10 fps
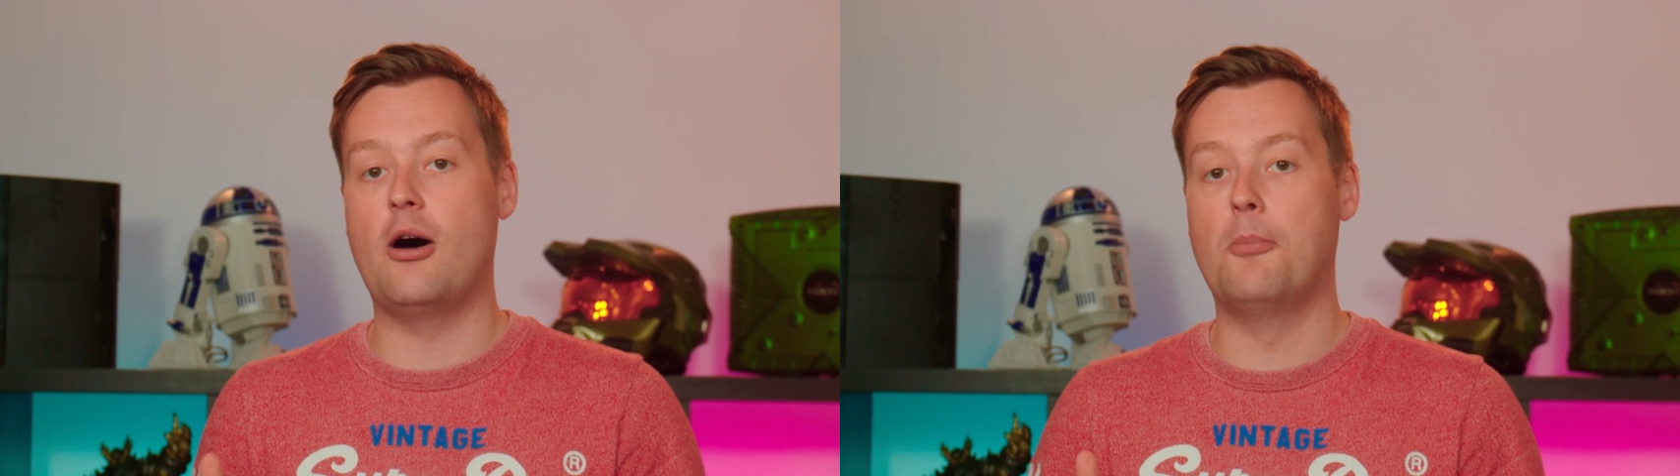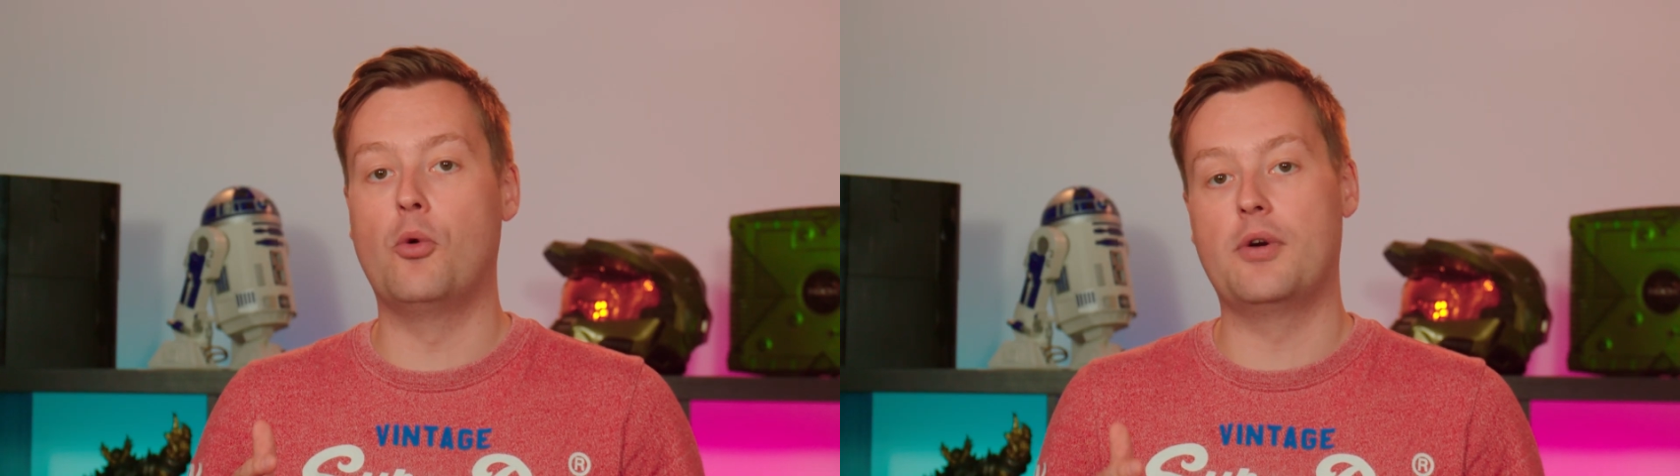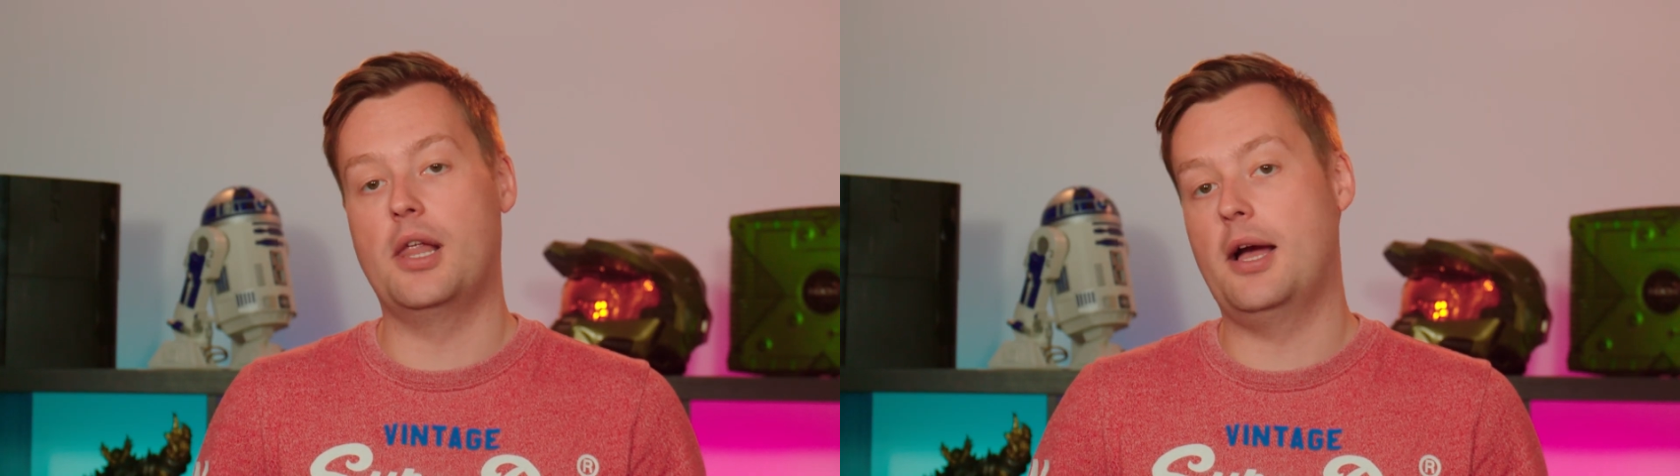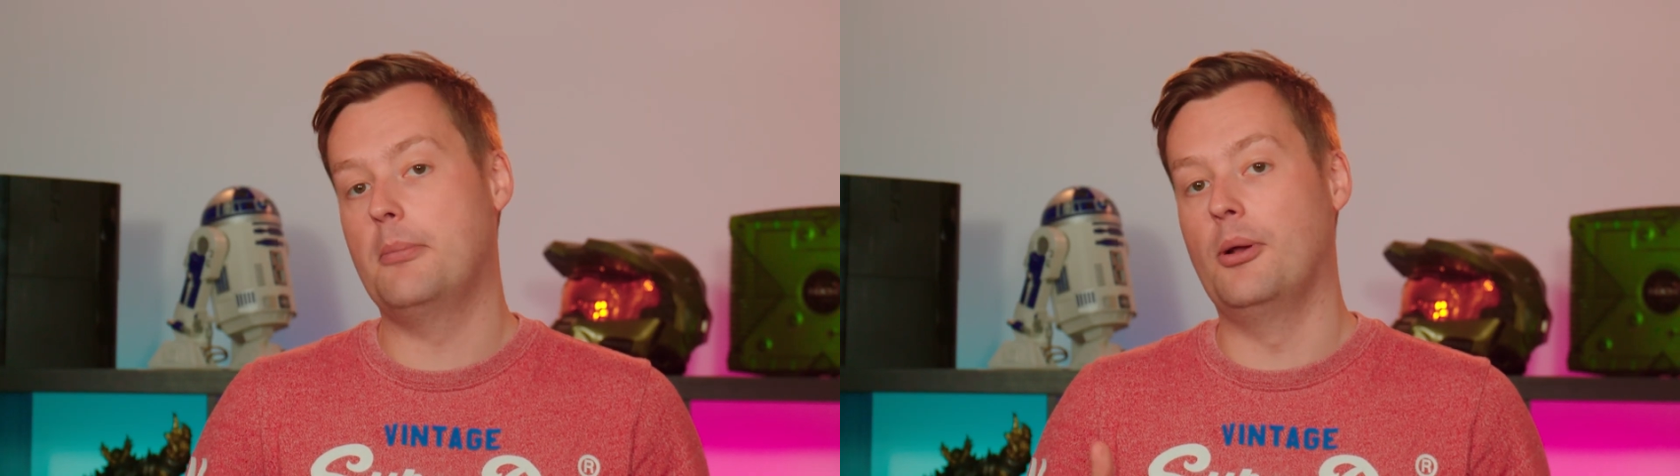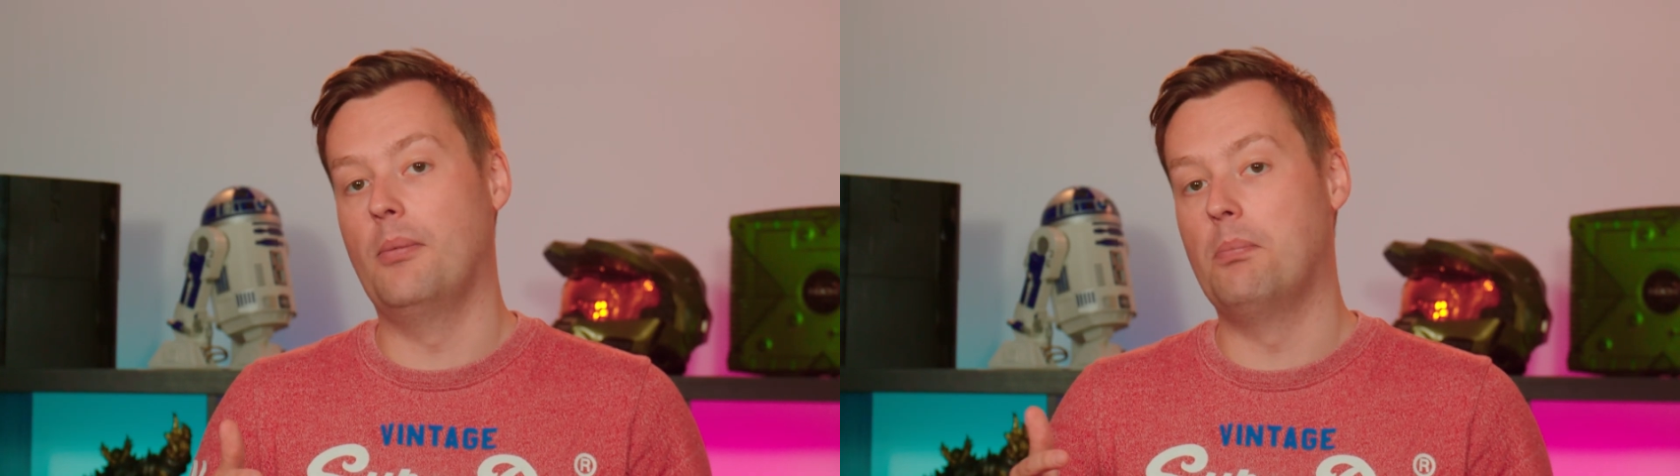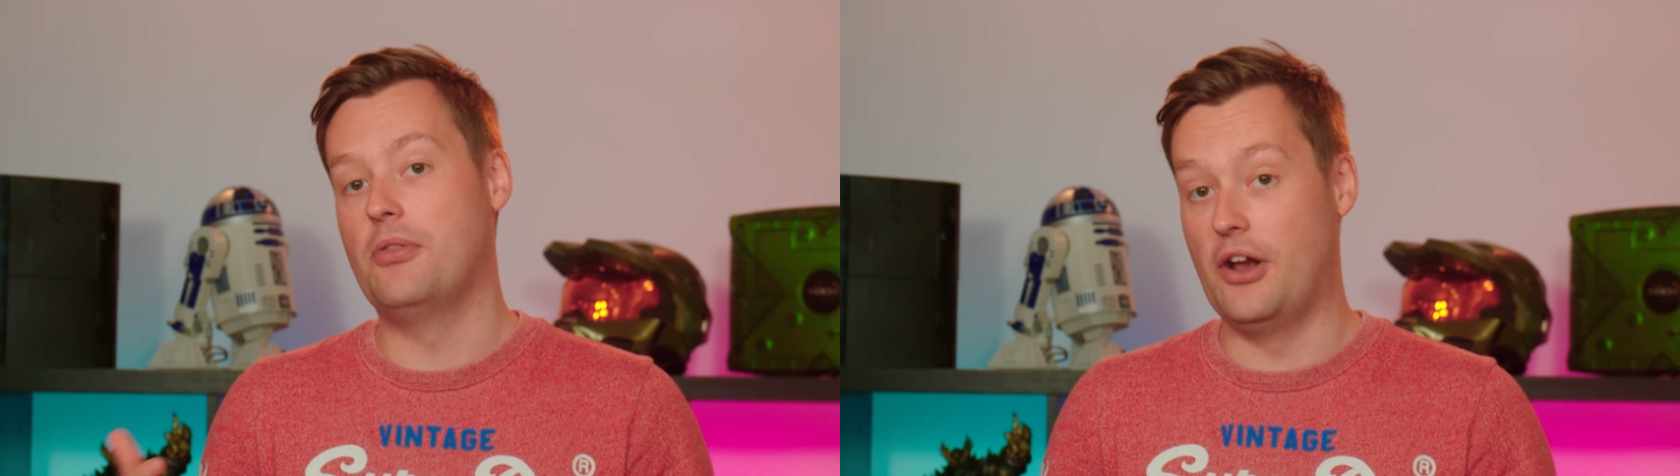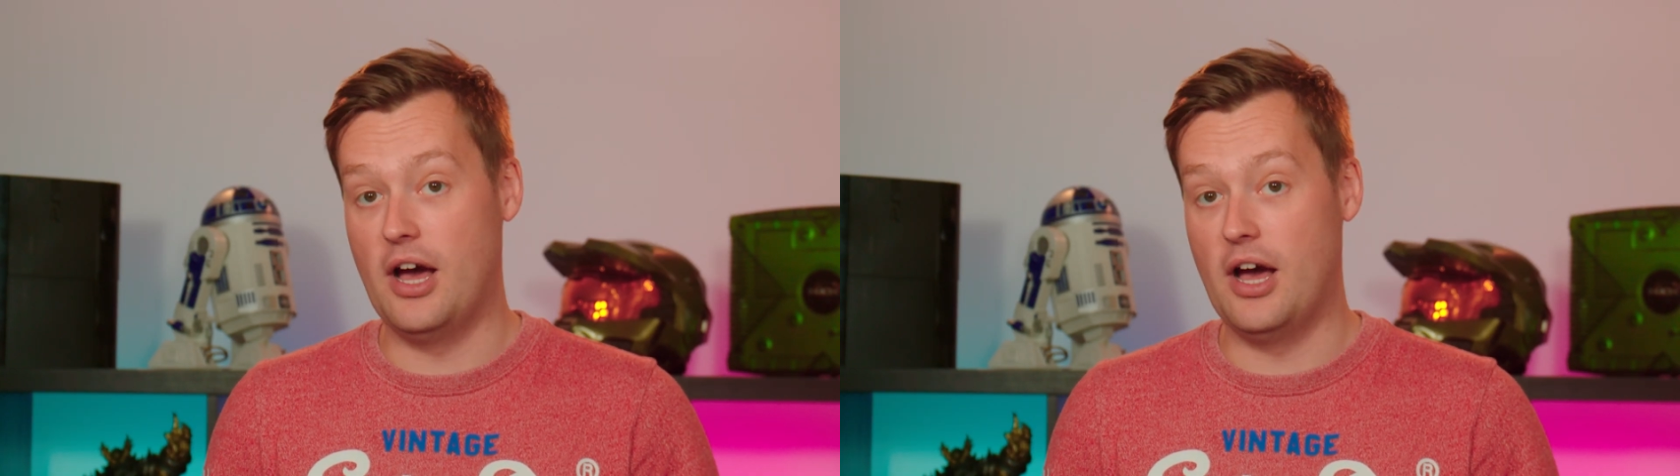are more reliable than